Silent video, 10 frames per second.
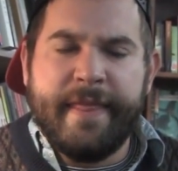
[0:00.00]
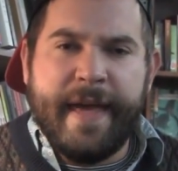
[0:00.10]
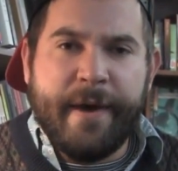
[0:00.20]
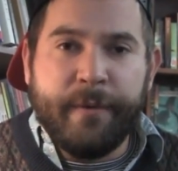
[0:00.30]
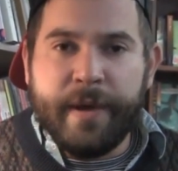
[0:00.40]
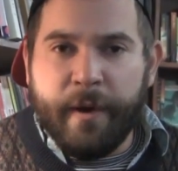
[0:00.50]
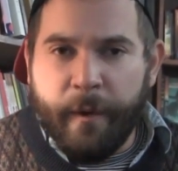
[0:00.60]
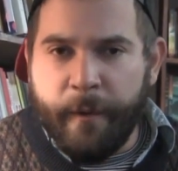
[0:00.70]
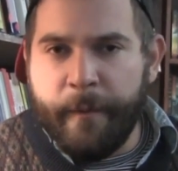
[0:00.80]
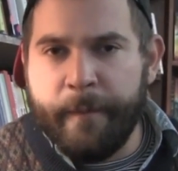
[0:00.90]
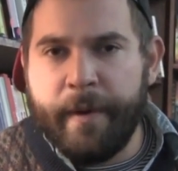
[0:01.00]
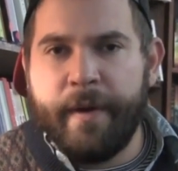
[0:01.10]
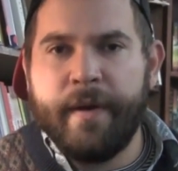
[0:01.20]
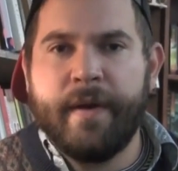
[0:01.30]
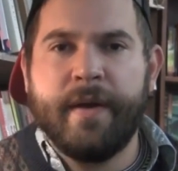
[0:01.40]
That week home,
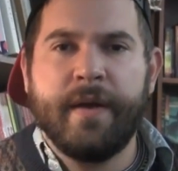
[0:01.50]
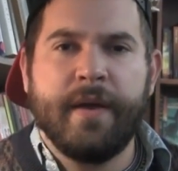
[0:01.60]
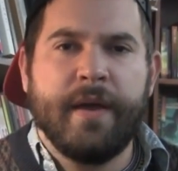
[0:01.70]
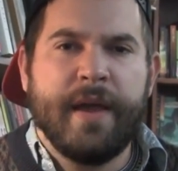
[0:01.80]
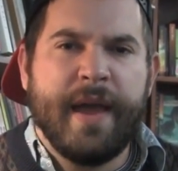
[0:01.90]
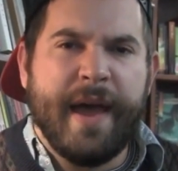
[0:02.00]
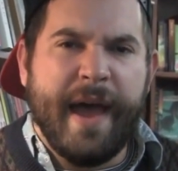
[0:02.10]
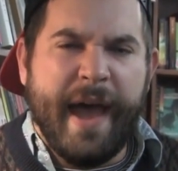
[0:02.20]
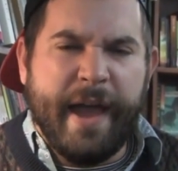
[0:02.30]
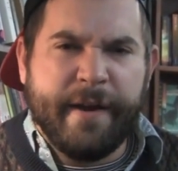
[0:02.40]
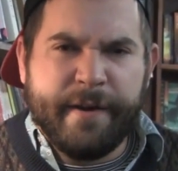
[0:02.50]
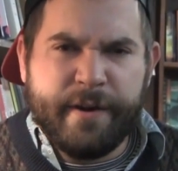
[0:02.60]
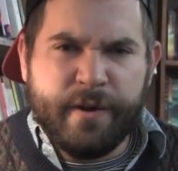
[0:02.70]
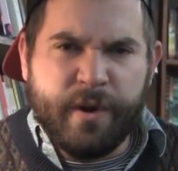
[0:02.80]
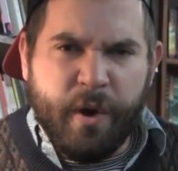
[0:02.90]
I
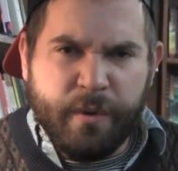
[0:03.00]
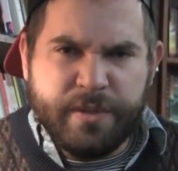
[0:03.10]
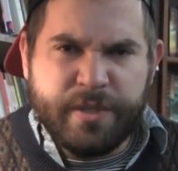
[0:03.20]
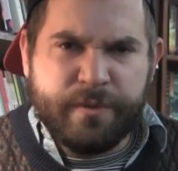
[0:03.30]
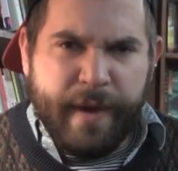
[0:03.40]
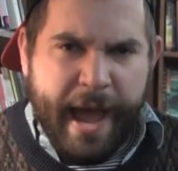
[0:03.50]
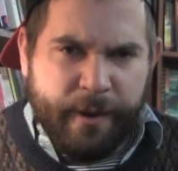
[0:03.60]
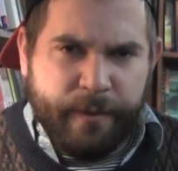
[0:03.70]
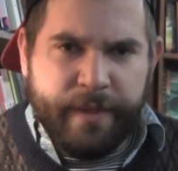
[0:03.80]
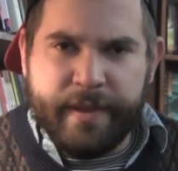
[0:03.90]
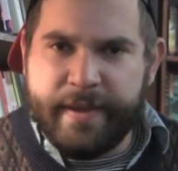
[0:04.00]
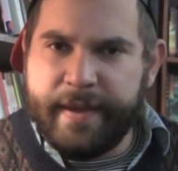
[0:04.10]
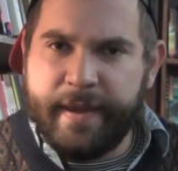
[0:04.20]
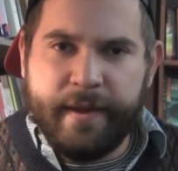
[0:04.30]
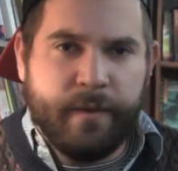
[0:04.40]
heard her ghost rattle the
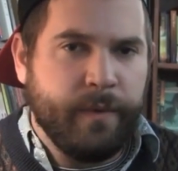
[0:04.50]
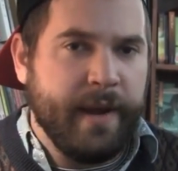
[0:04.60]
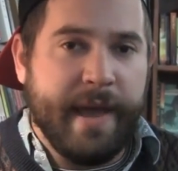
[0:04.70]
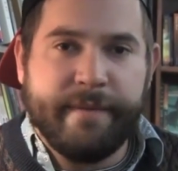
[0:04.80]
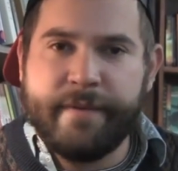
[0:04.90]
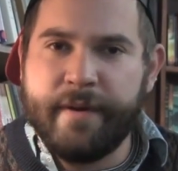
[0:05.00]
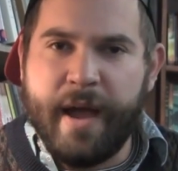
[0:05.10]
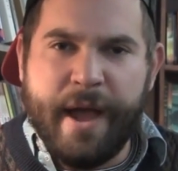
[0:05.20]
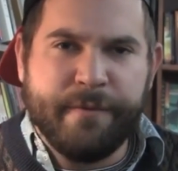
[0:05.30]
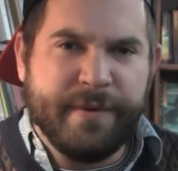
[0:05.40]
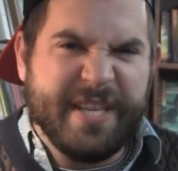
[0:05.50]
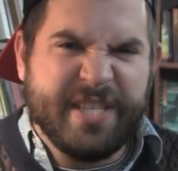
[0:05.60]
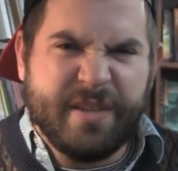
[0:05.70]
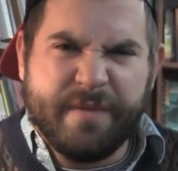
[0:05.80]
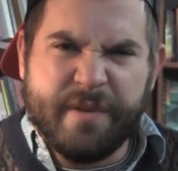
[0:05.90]
tin whenever I
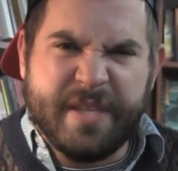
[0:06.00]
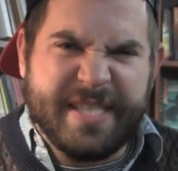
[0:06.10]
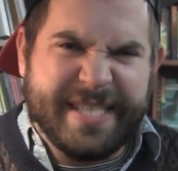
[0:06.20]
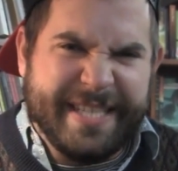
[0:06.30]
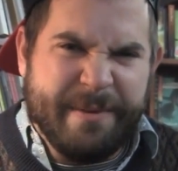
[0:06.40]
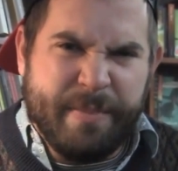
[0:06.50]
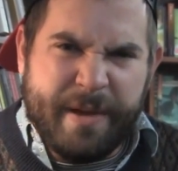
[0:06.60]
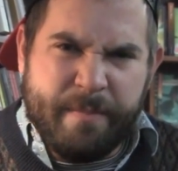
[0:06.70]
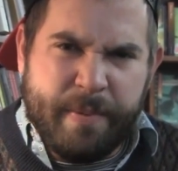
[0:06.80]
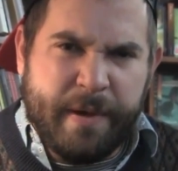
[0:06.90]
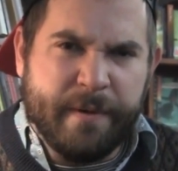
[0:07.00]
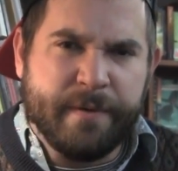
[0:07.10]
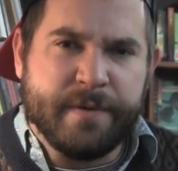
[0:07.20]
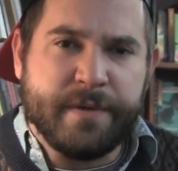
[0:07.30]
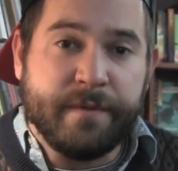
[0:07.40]
reached for the sleeping
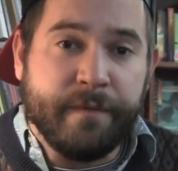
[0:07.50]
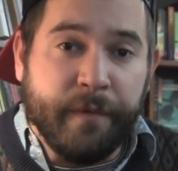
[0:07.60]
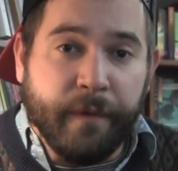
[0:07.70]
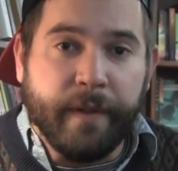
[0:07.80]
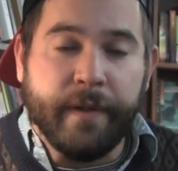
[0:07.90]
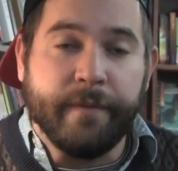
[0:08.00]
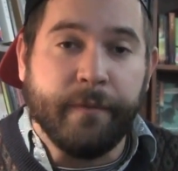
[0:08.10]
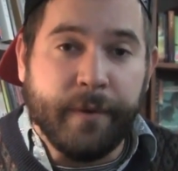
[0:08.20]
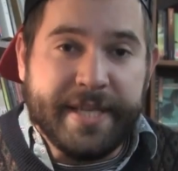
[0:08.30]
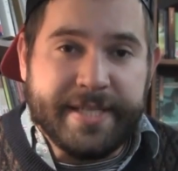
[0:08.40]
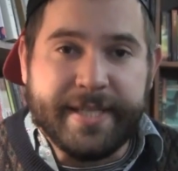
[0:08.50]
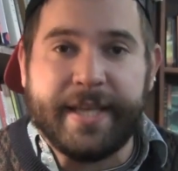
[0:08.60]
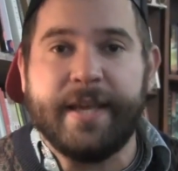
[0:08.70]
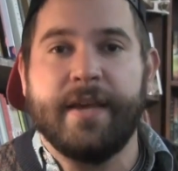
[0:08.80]
pills full of whiskey.